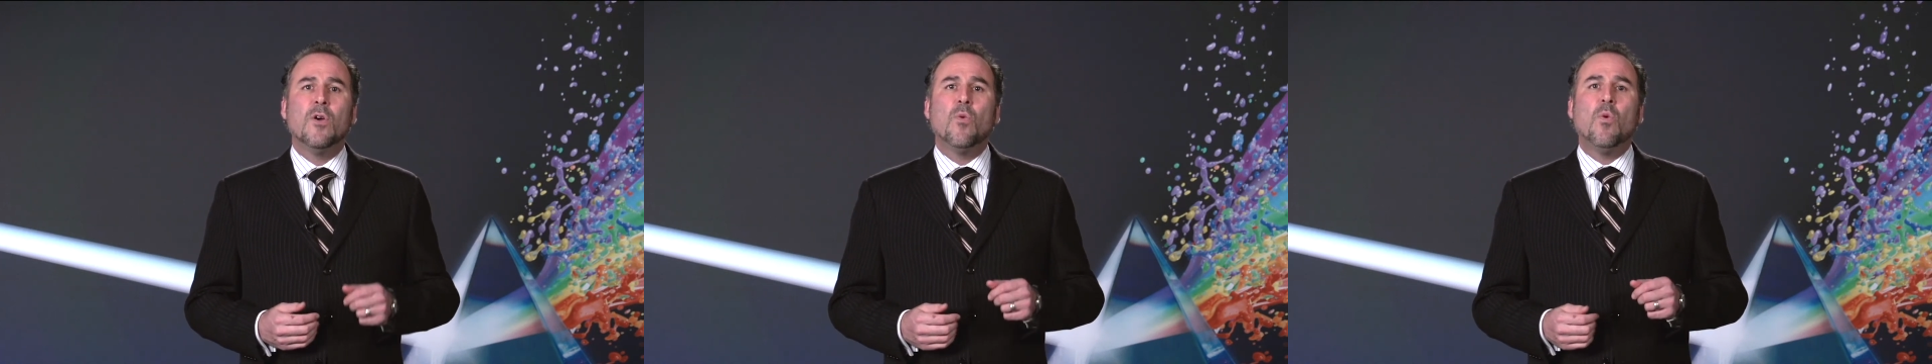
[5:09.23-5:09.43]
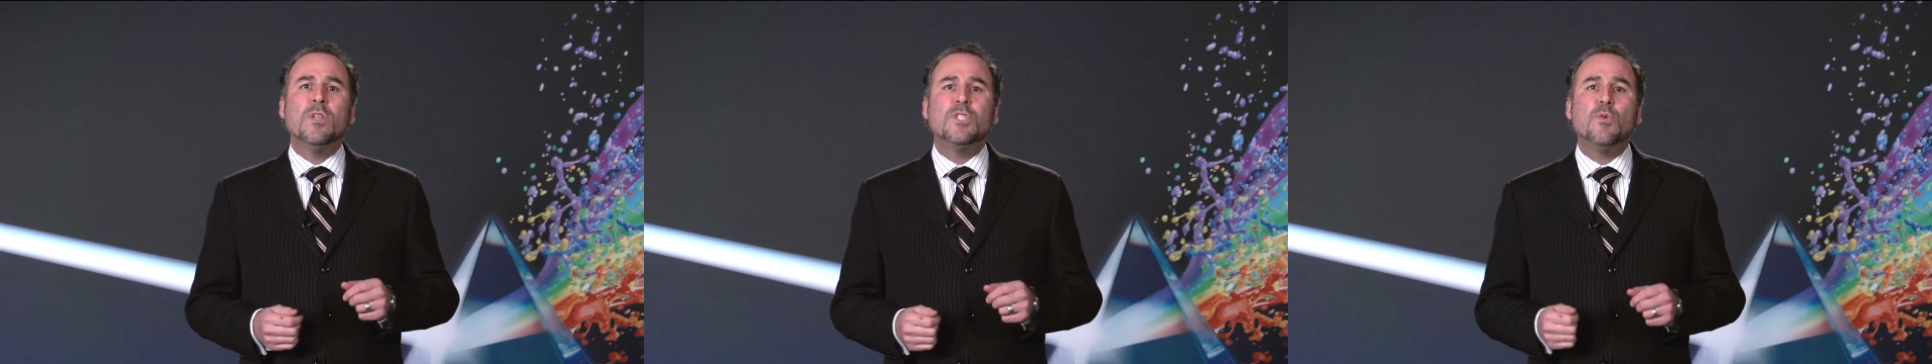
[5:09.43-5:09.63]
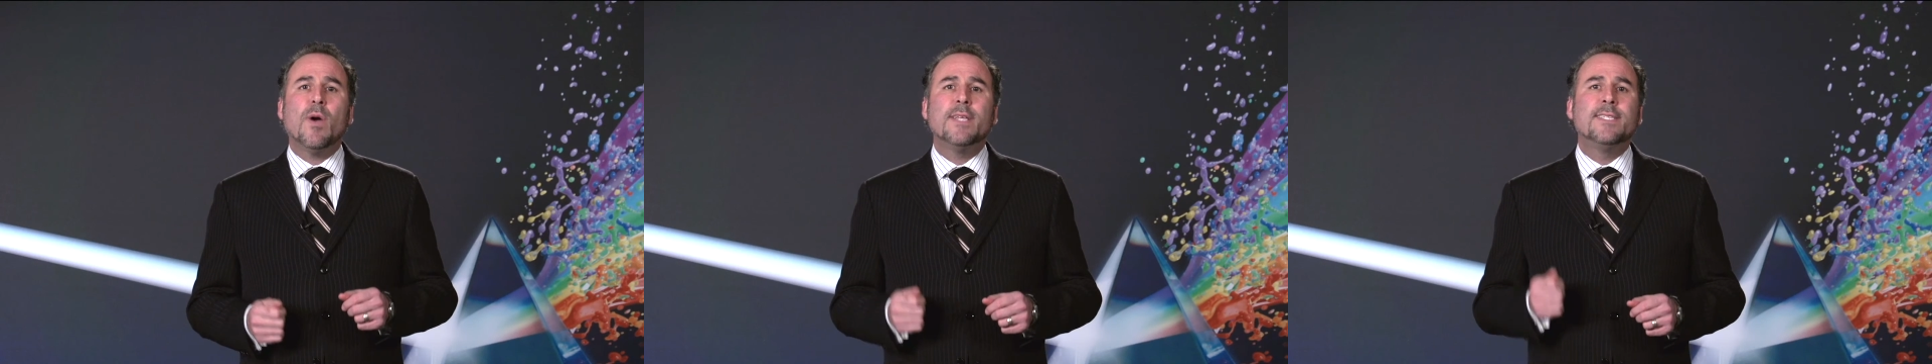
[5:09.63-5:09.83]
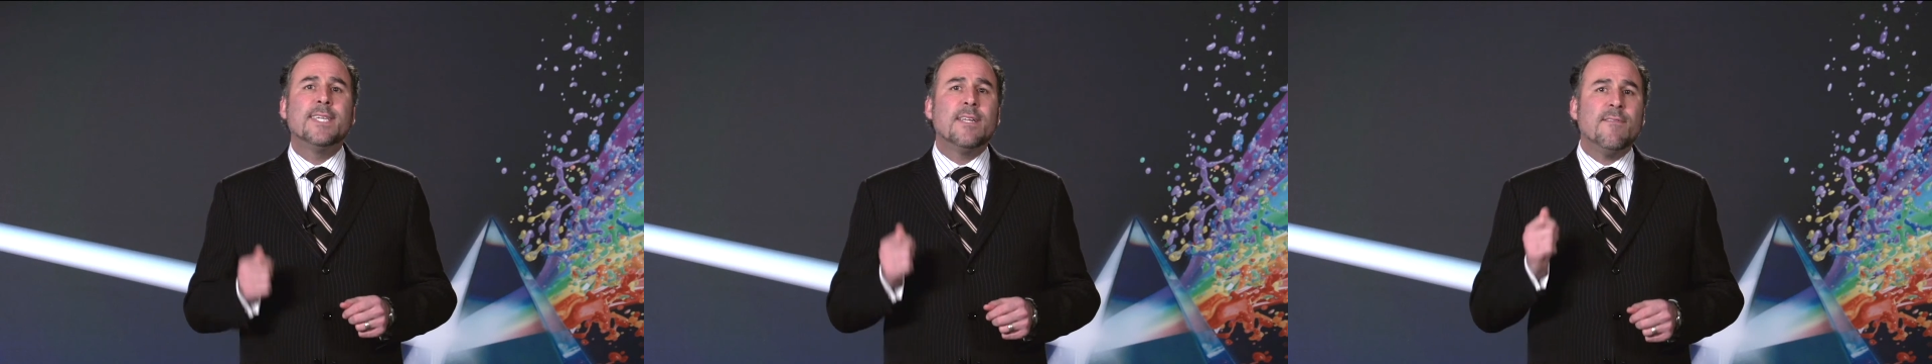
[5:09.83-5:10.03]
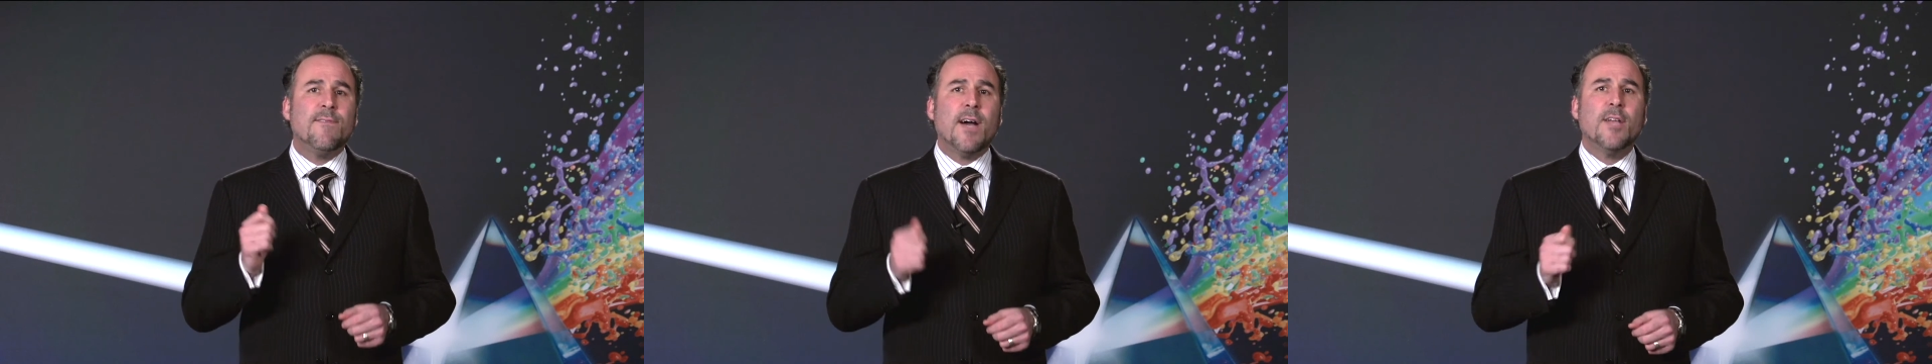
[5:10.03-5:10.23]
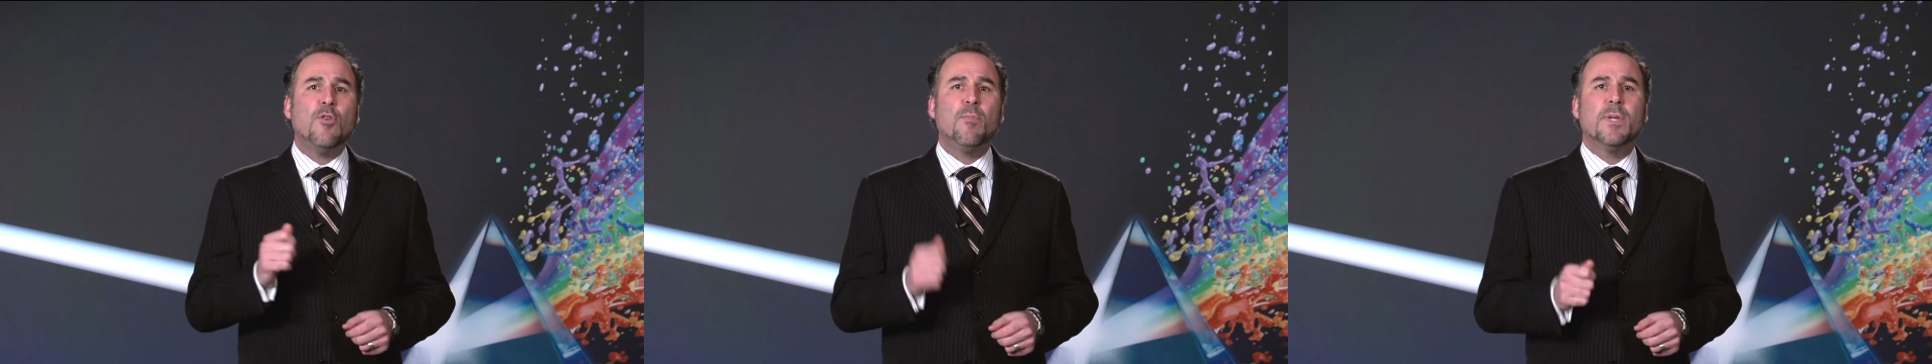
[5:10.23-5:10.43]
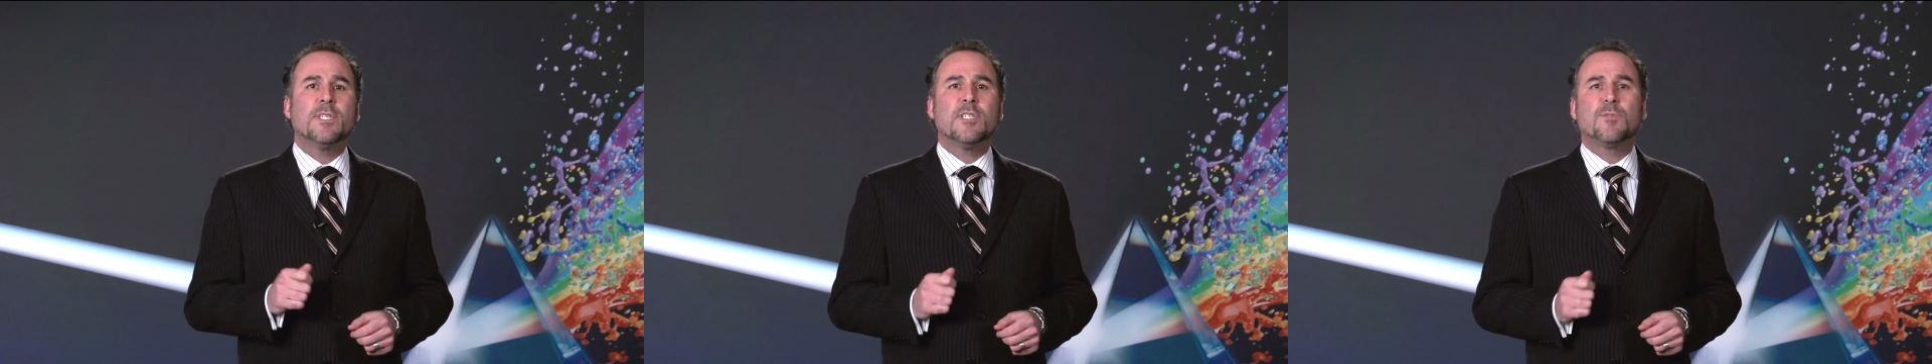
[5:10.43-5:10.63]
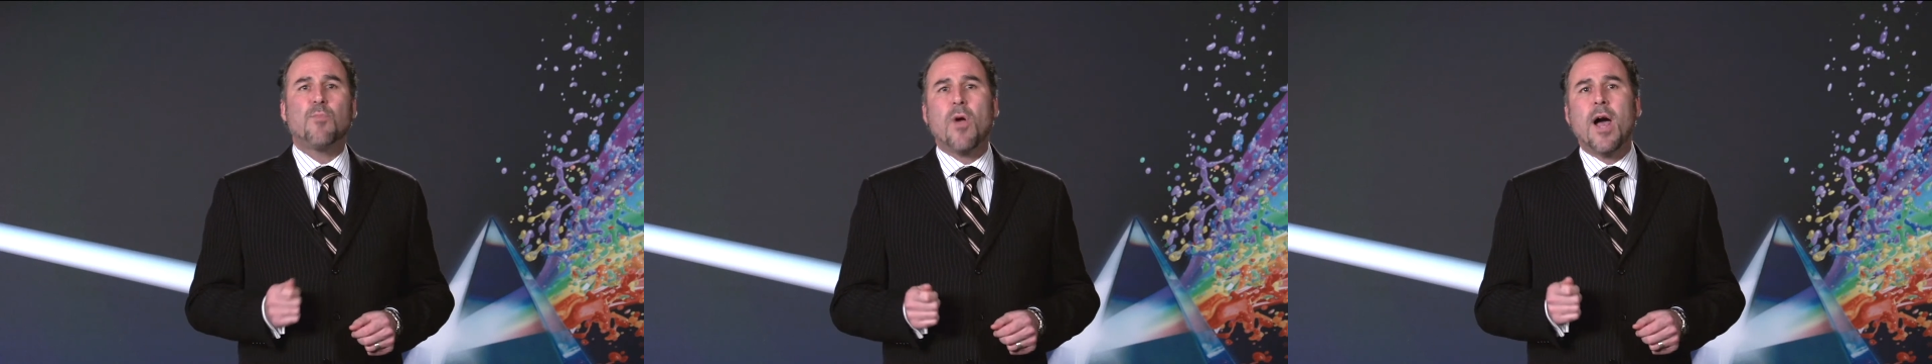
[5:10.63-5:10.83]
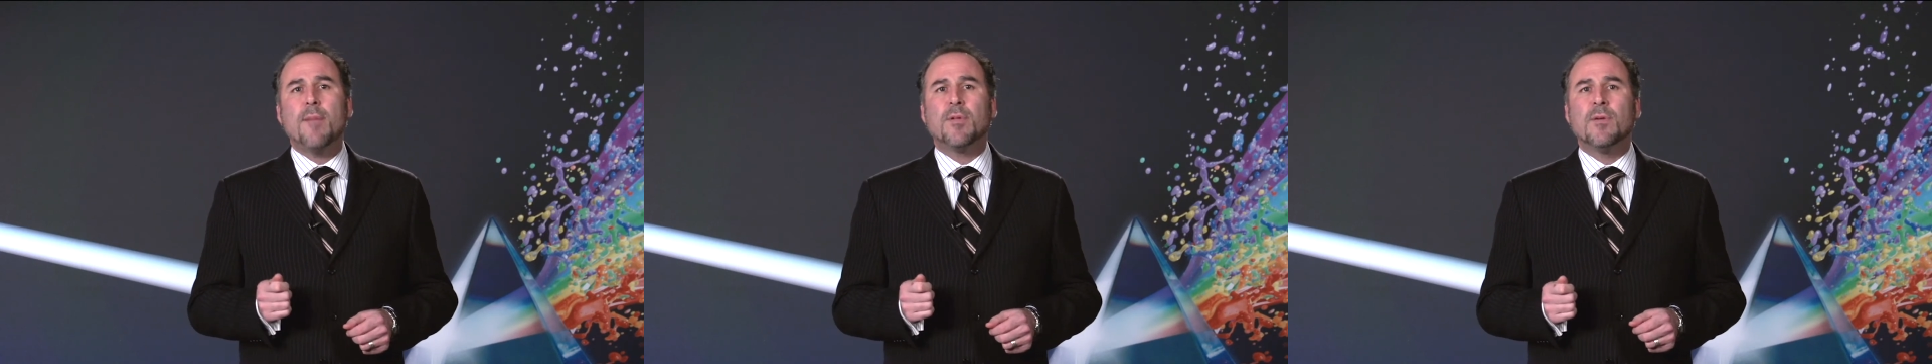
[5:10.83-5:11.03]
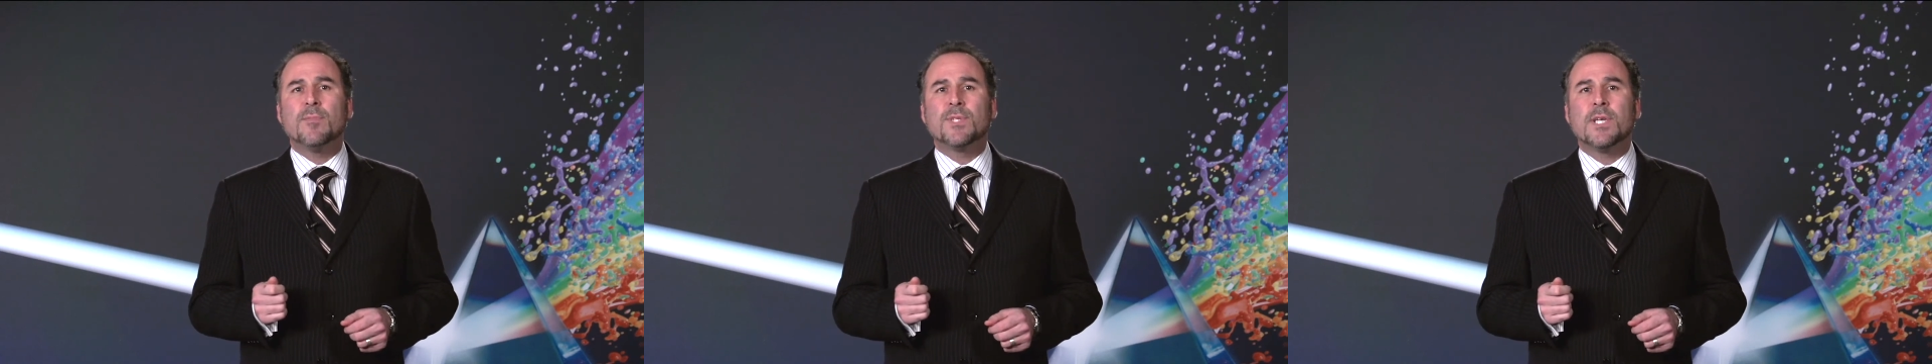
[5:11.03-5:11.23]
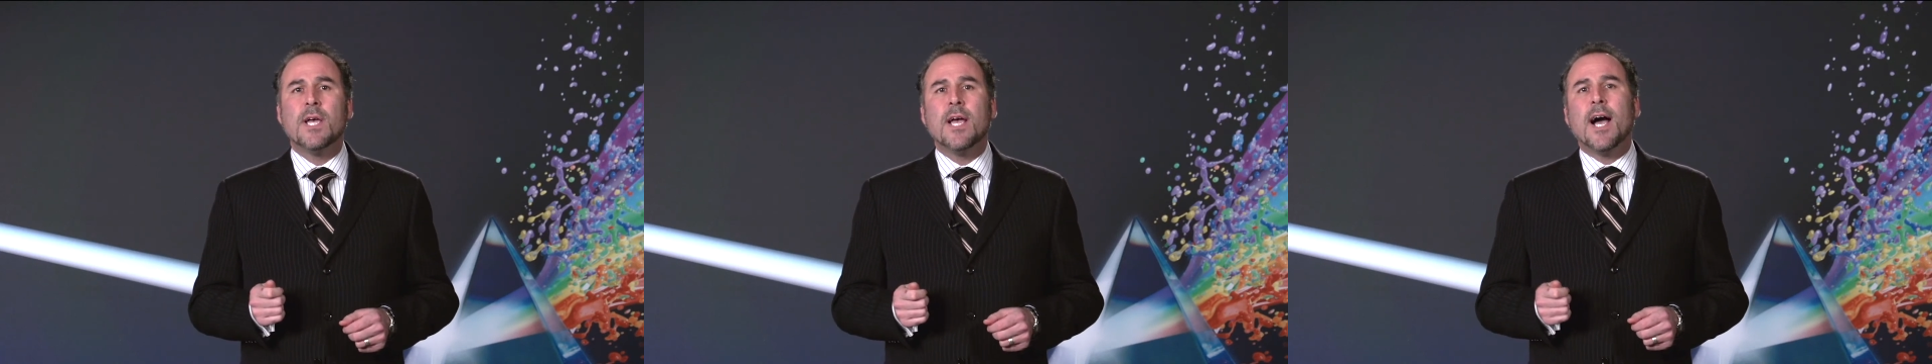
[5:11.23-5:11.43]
Once you identify your business problems,